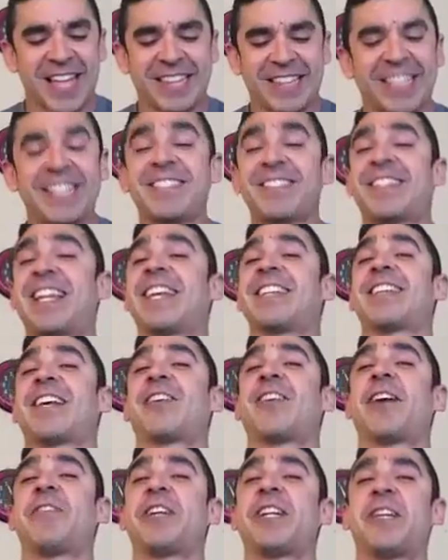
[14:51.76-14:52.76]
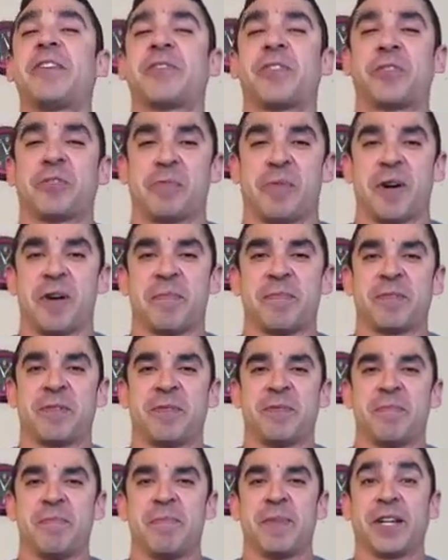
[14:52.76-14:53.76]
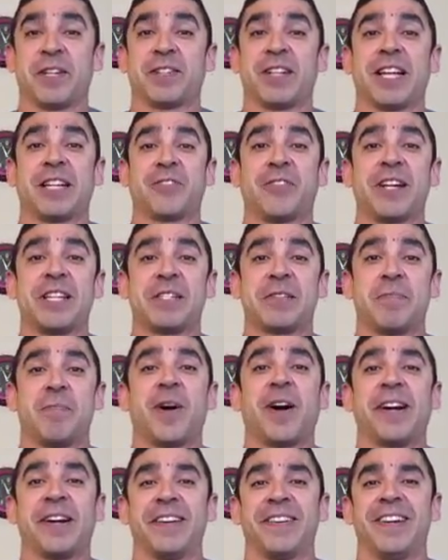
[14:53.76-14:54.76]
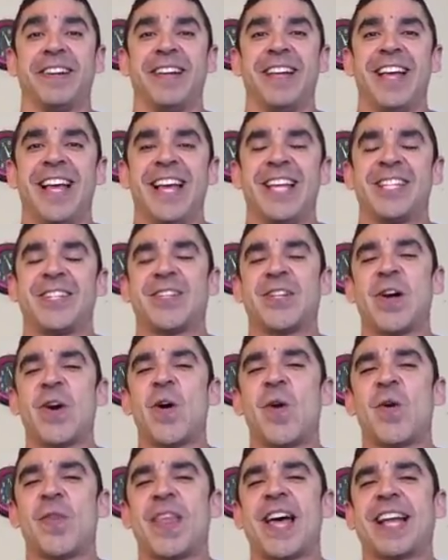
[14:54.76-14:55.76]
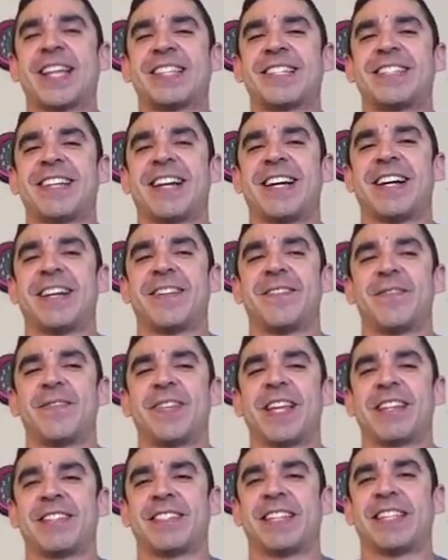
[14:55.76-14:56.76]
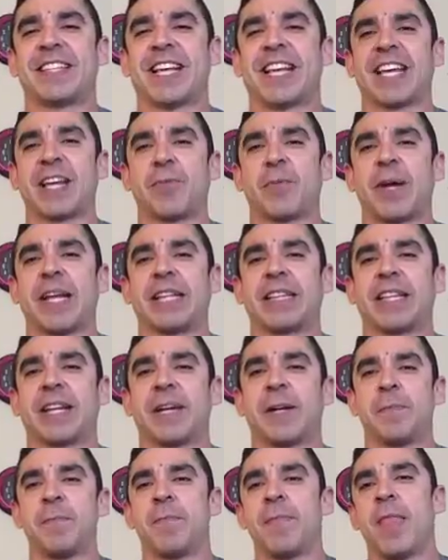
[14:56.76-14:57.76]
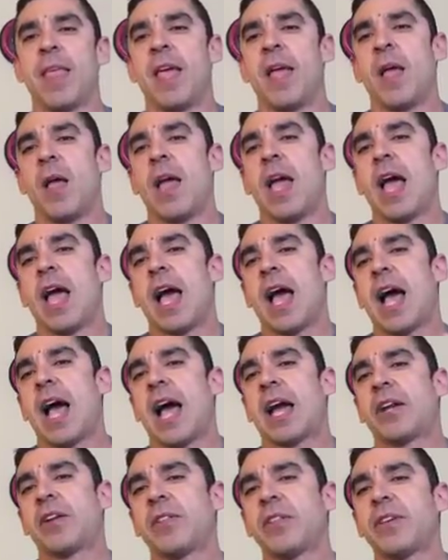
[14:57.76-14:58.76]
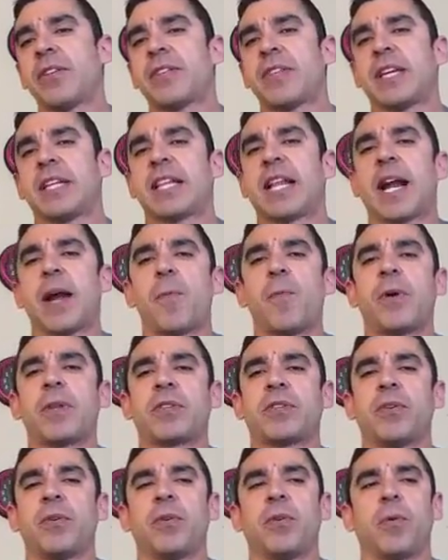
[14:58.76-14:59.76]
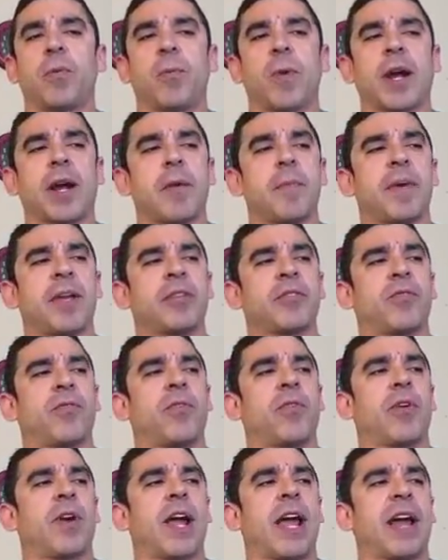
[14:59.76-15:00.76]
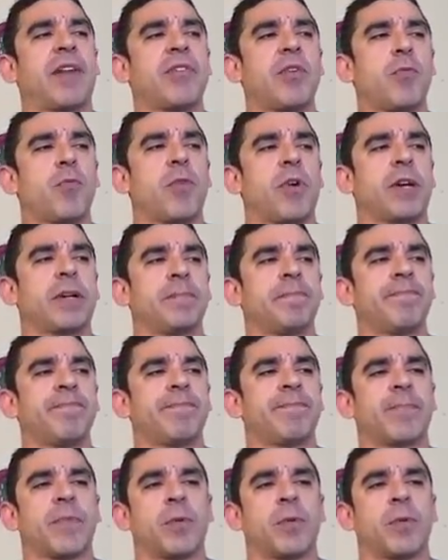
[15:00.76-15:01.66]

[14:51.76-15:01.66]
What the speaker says: these days I don't have any of those problems because I train smart. So that's the ticket right there. Another thing that I want to recommend for everyone,